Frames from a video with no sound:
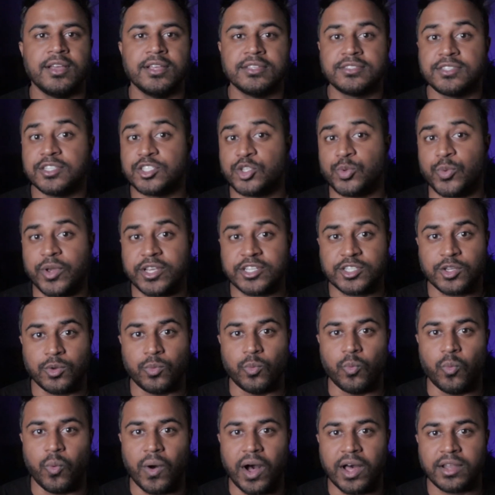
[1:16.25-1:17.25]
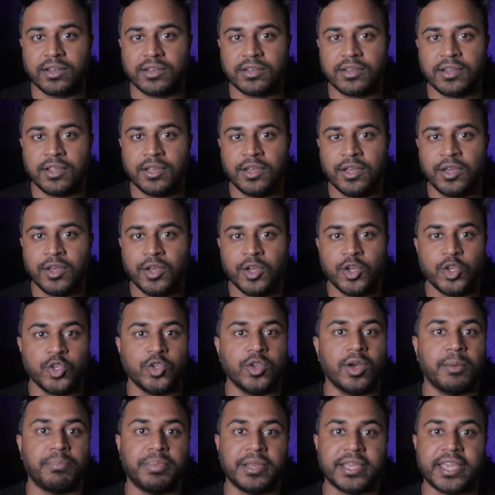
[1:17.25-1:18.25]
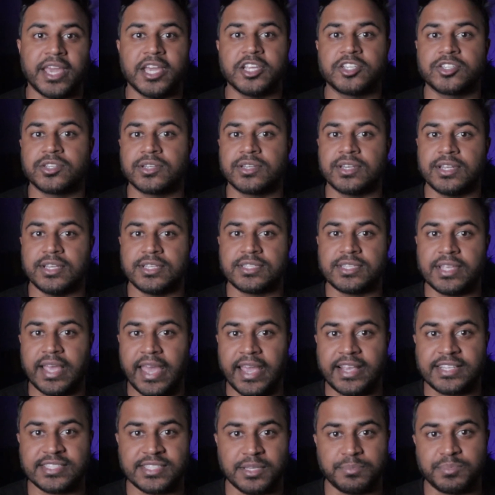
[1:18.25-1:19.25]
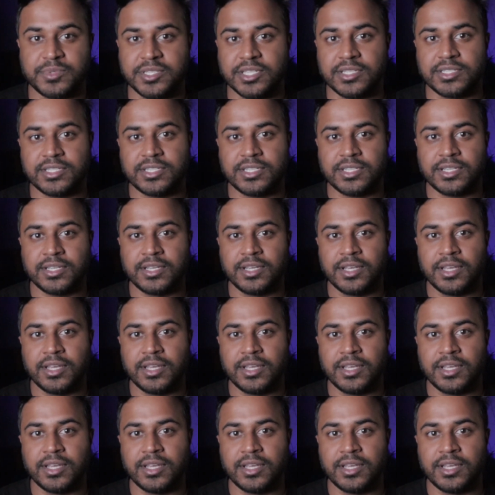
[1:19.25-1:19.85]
Situation one, your application is accepted